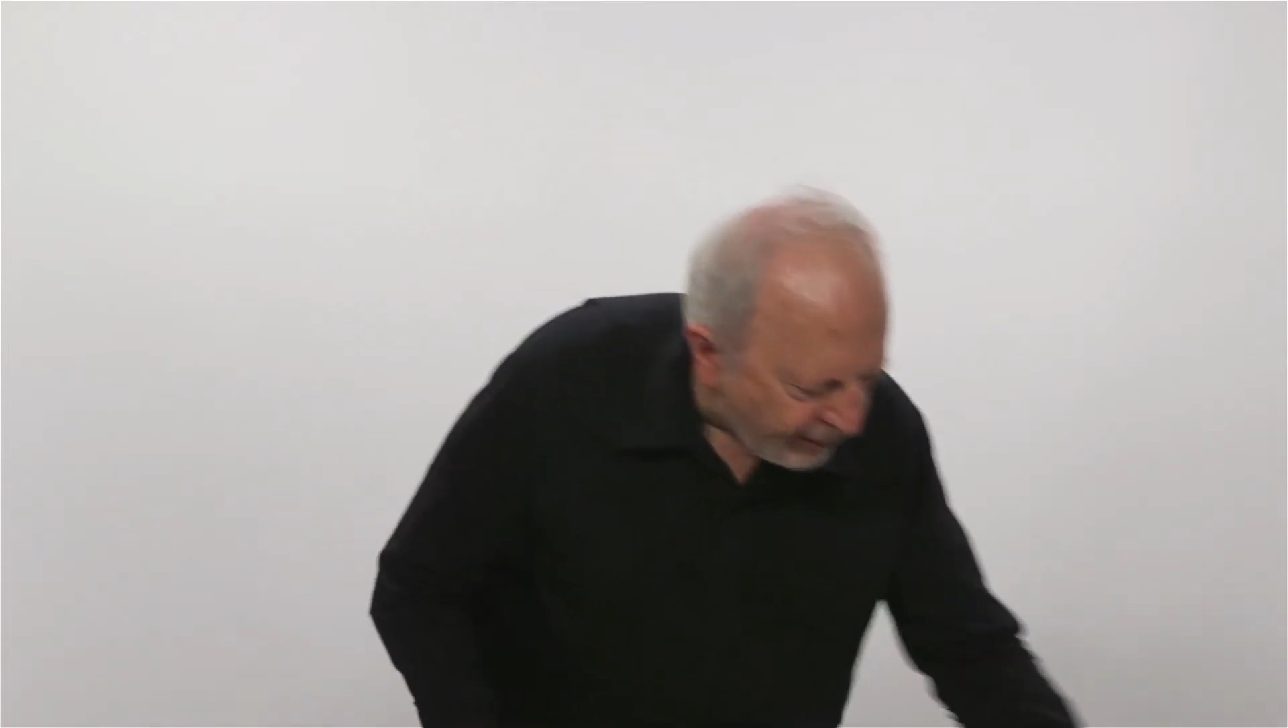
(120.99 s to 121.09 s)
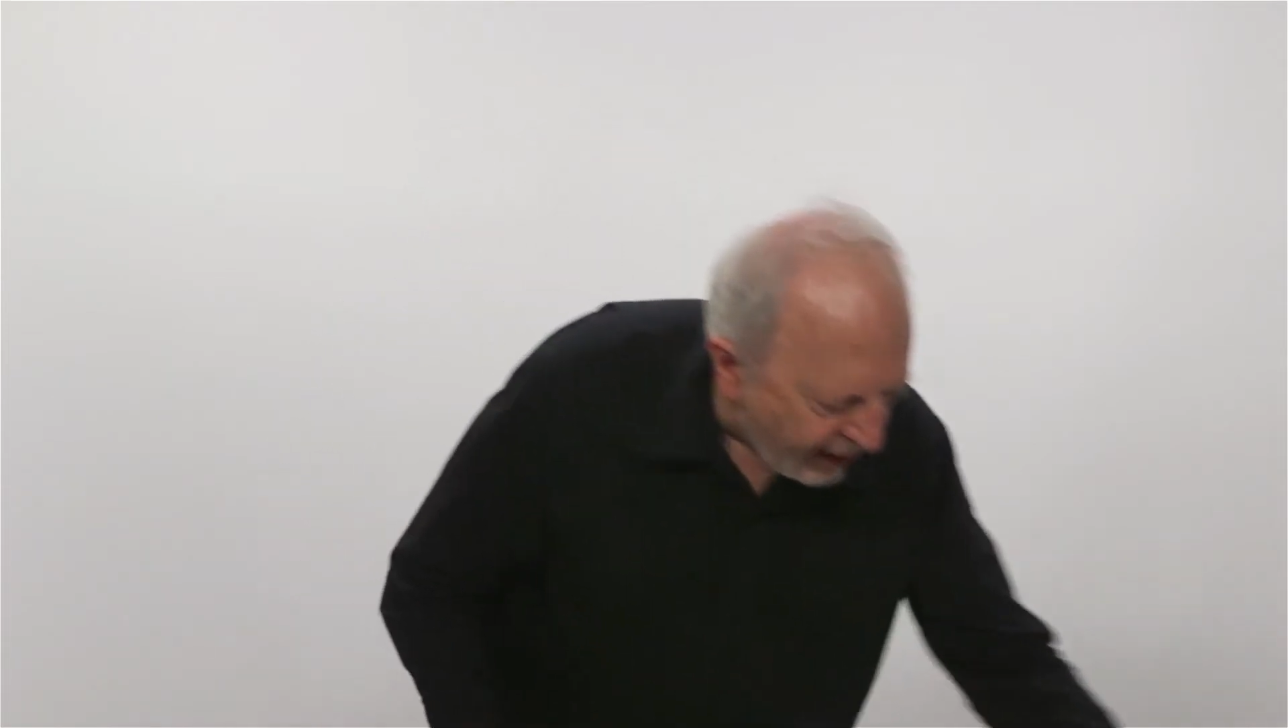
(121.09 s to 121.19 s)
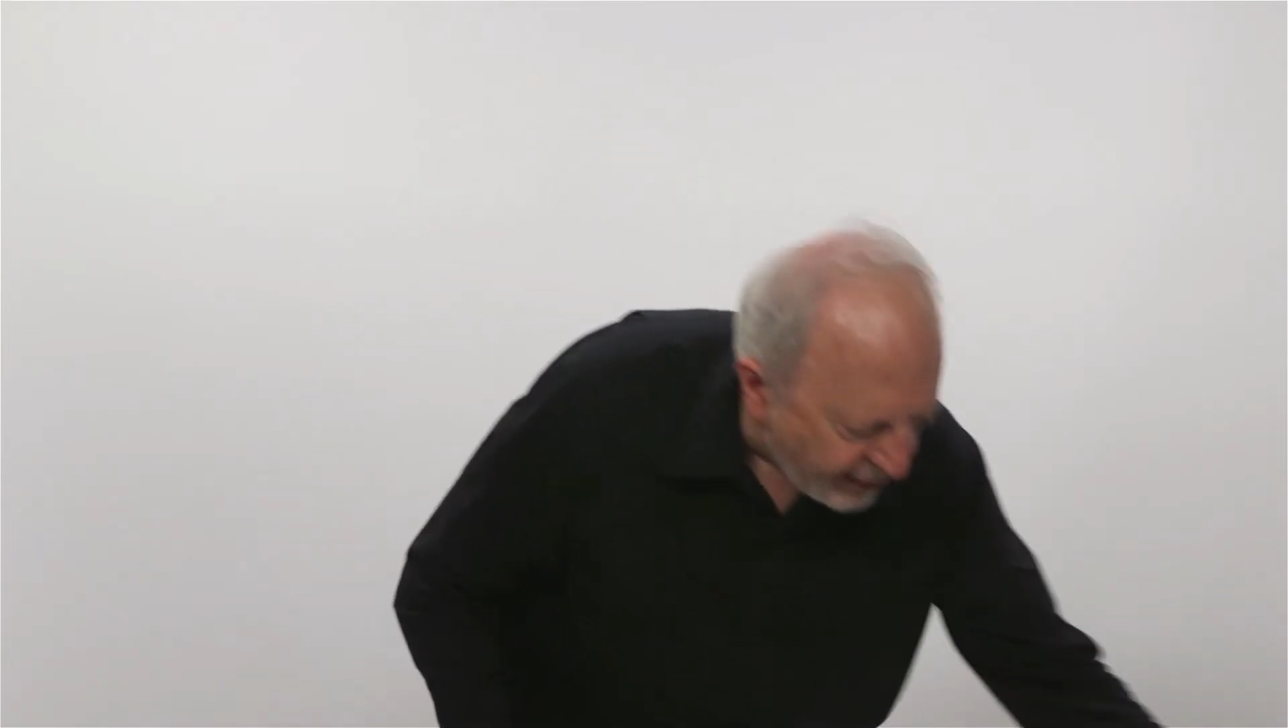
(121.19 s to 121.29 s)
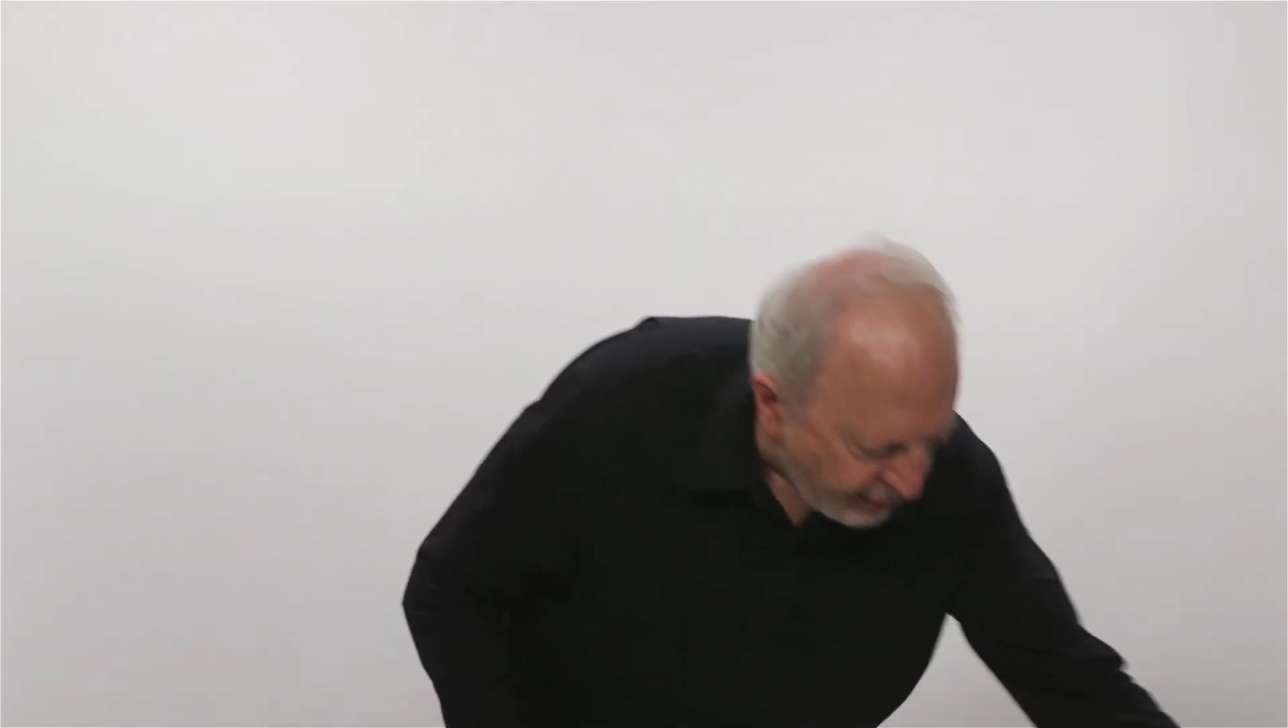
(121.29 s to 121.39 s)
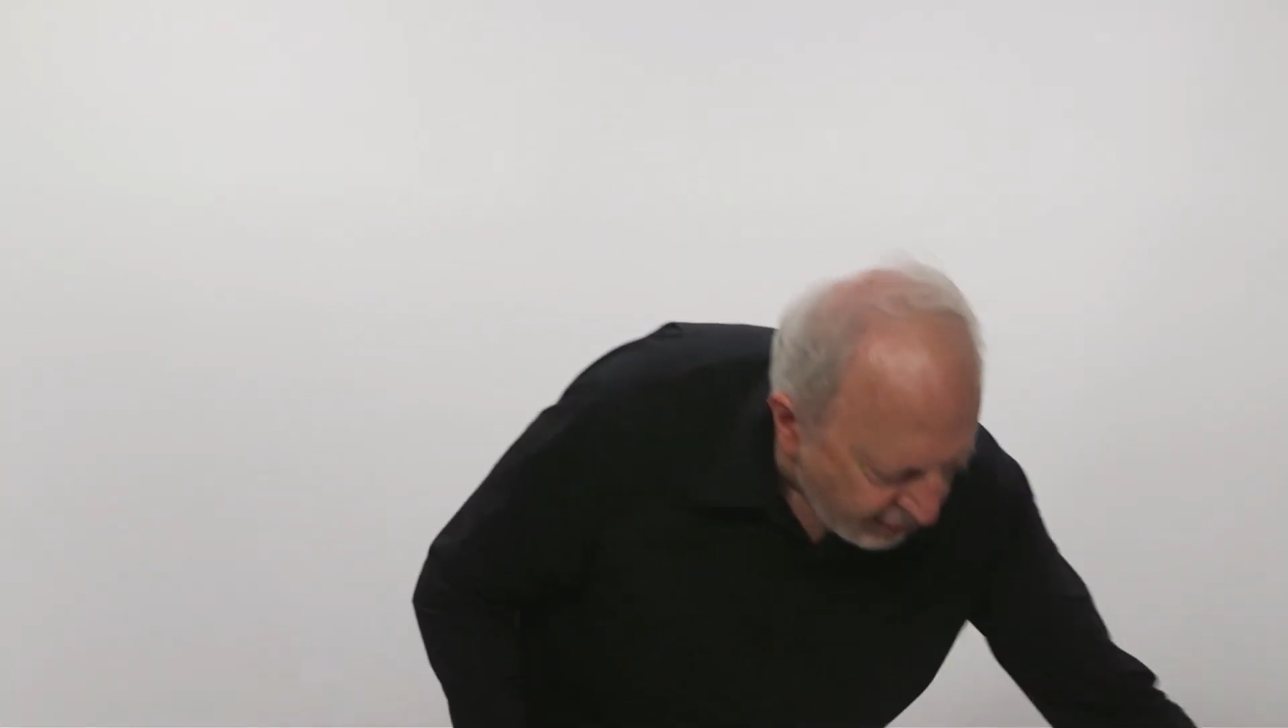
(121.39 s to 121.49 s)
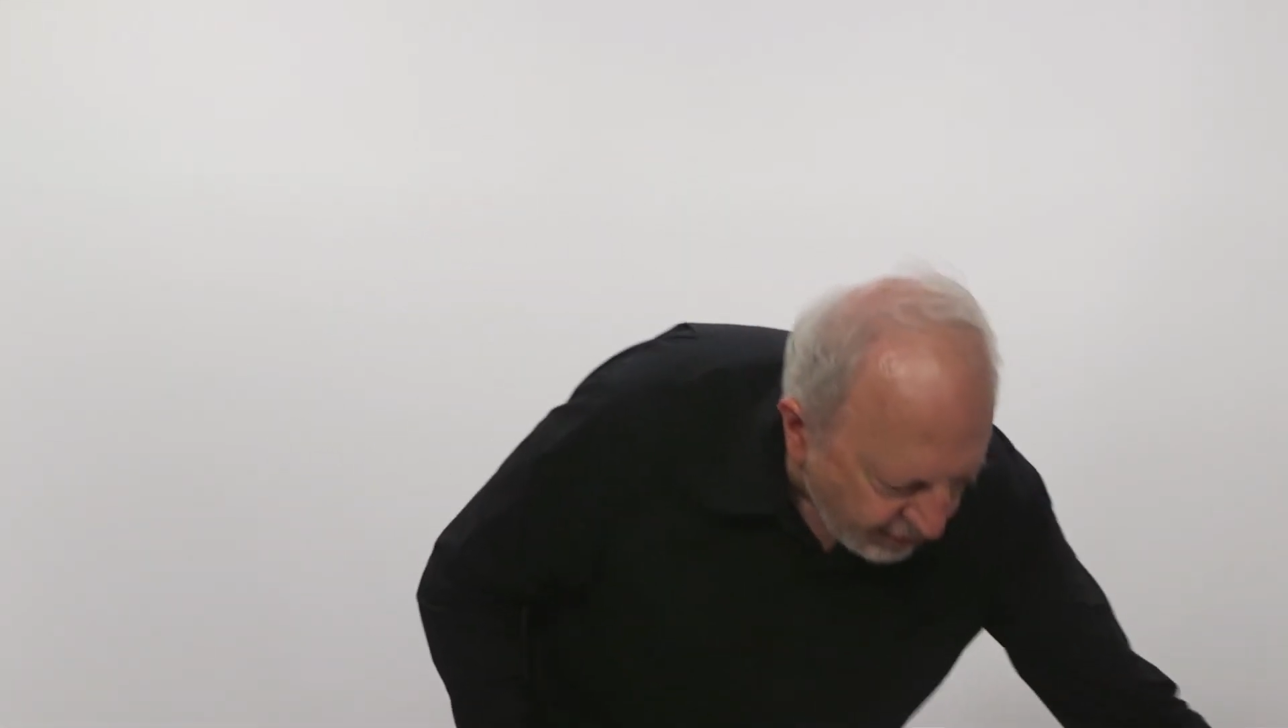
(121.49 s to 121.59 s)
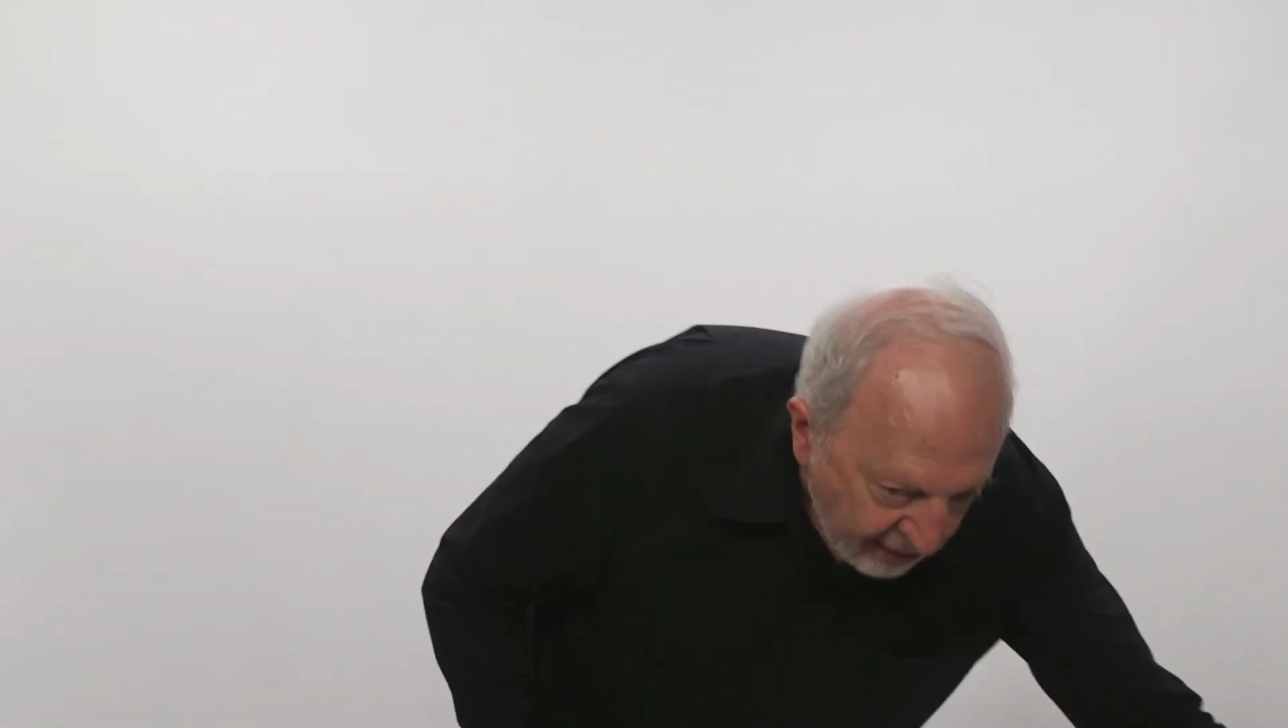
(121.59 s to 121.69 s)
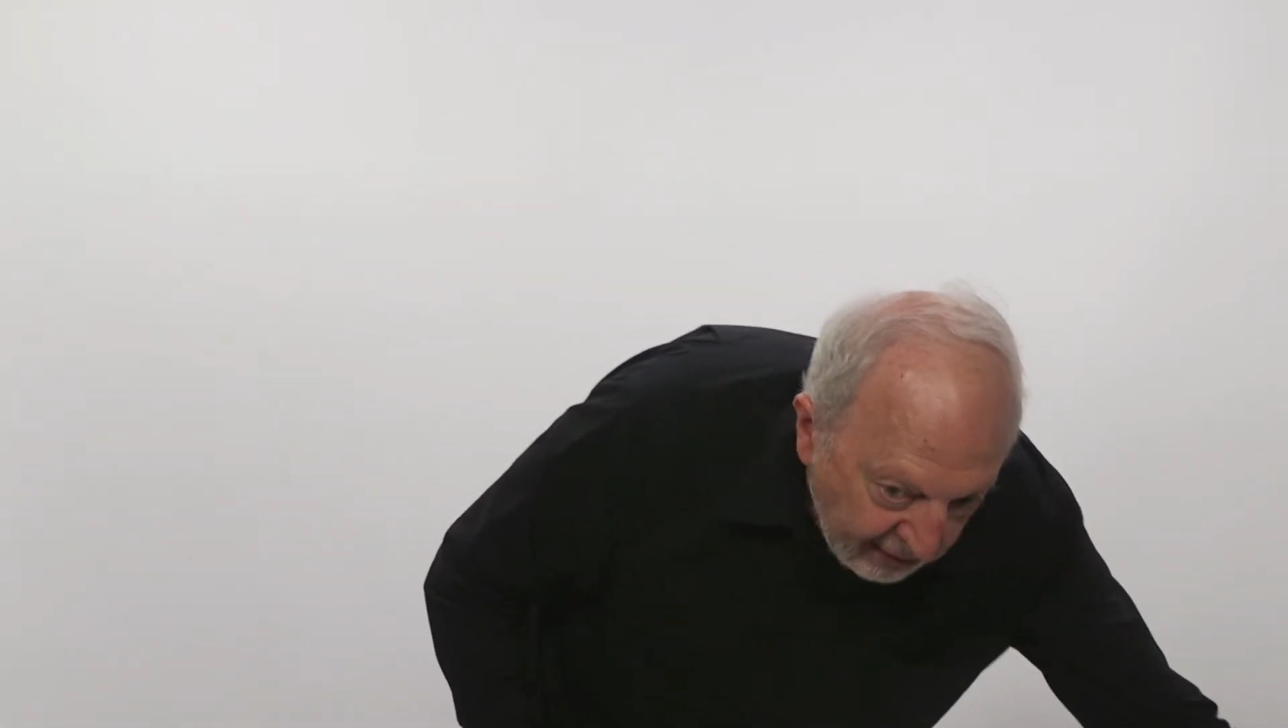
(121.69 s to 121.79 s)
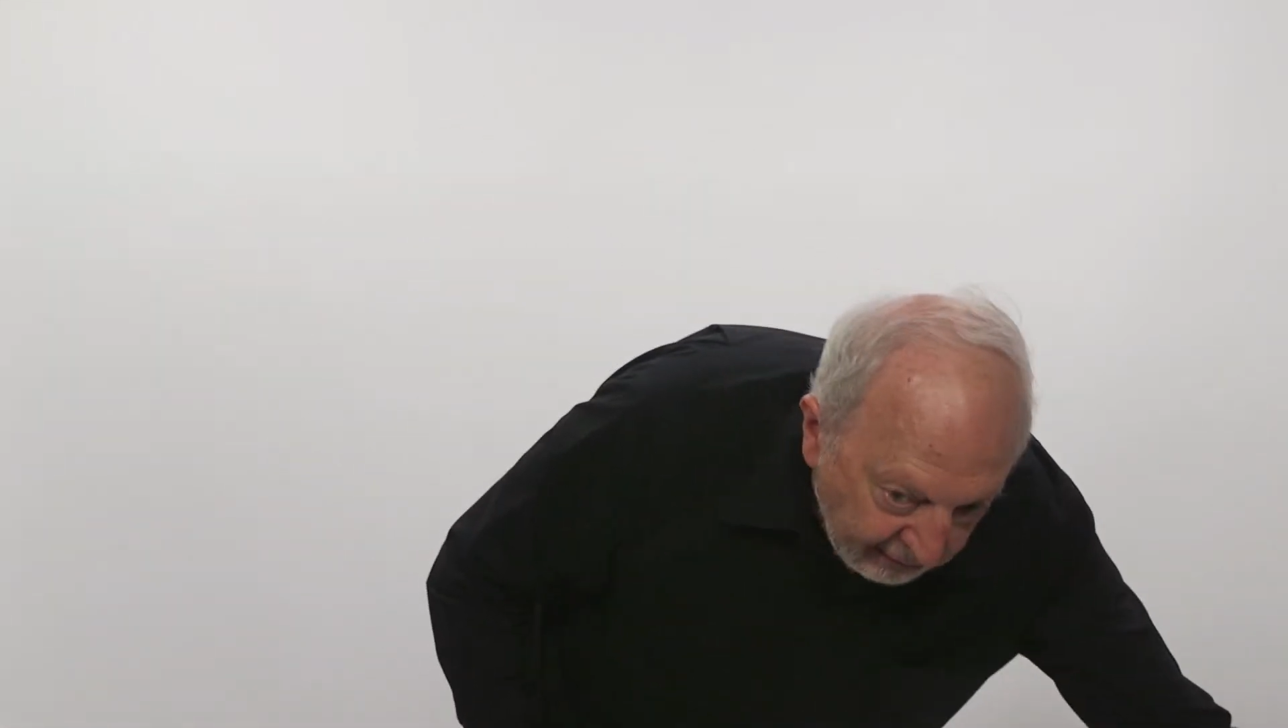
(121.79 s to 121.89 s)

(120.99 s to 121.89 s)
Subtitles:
grass are used